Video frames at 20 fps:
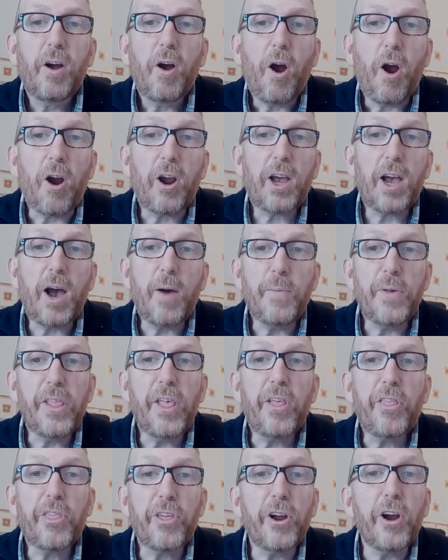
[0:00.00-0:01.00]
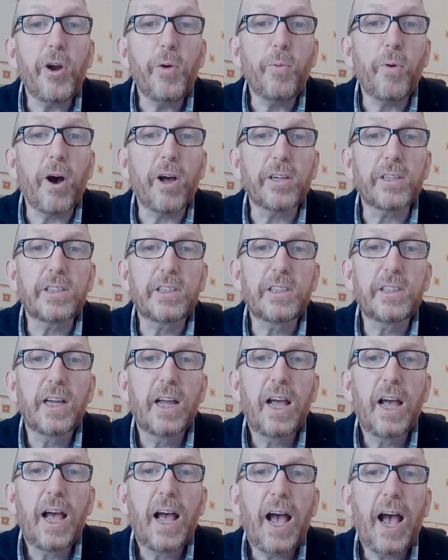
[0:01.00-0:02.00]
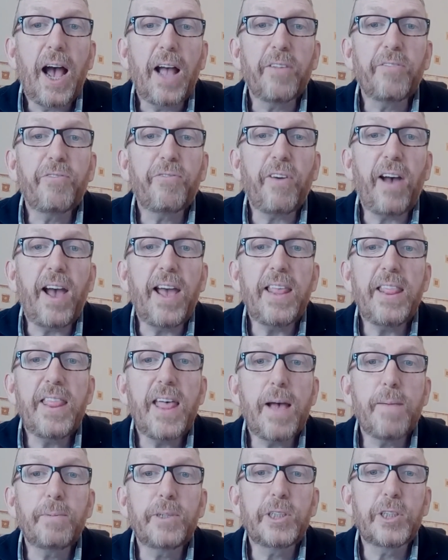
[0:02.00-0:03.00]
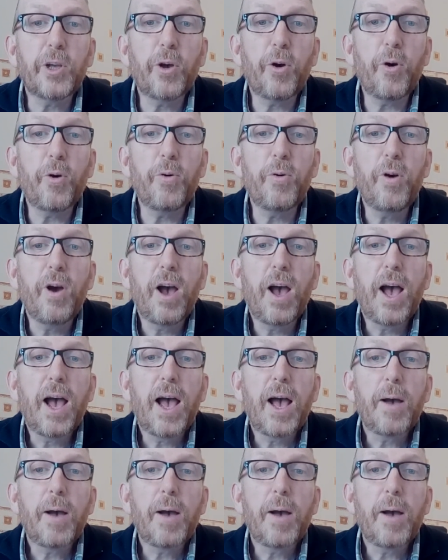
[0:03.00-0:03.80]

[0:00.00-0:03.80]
or come in the third watch, and find them so,